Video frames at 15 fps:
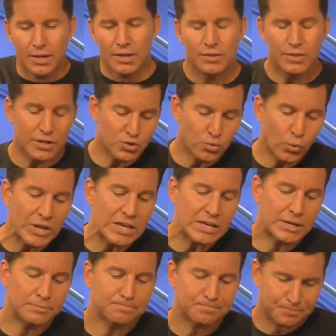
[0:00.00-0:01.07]
This
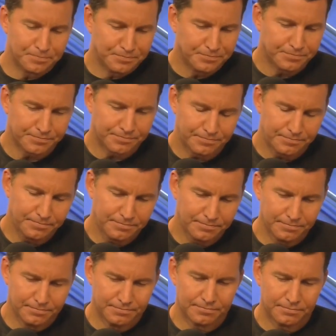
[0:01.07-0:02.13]
week,
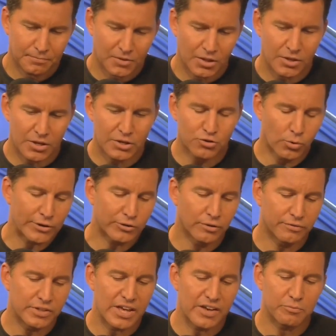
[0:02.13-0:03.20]
the director
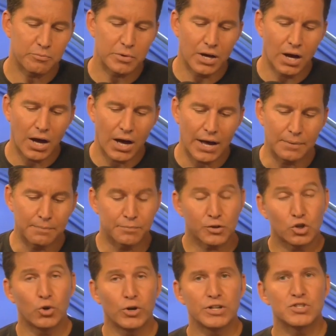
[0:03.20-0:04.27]
of the FBI,
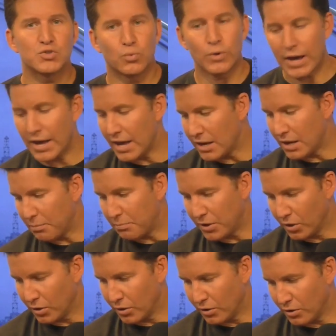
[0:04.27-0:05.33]
Chris Wray,
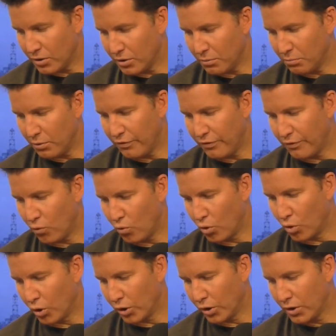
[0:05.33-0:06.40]
appeared
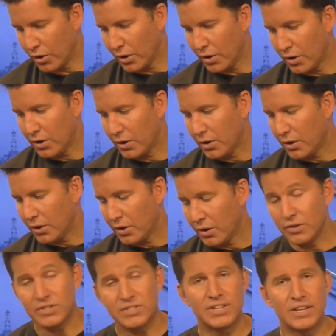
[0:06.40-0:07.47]
before
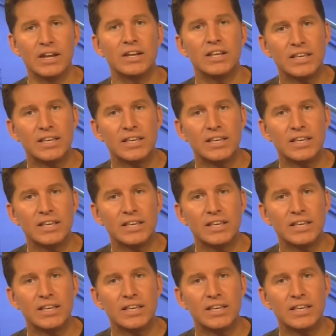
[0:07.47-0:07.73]
the Senate.